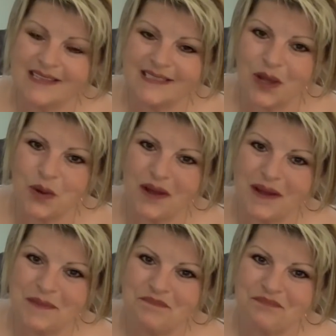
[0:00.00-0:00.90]

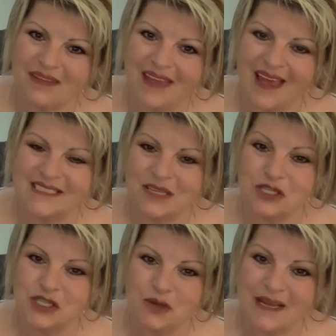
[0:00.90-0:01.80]
So, so
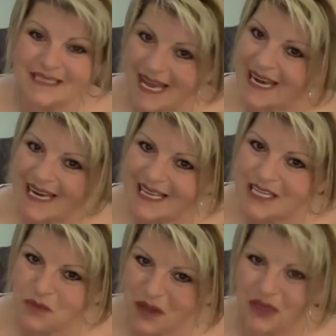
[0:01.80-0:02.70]
she'll be taking
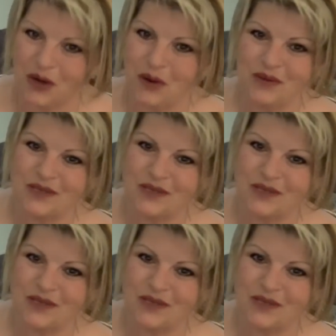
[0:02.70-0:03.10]
these with her.